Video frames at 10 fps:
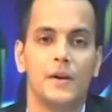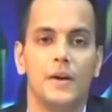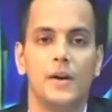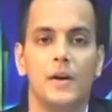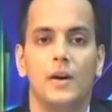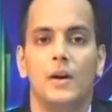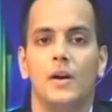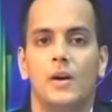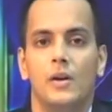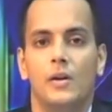through a
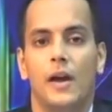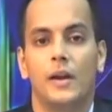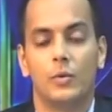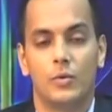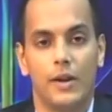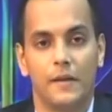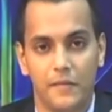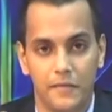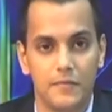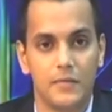turbine cascade
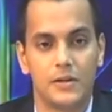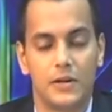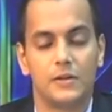is the fact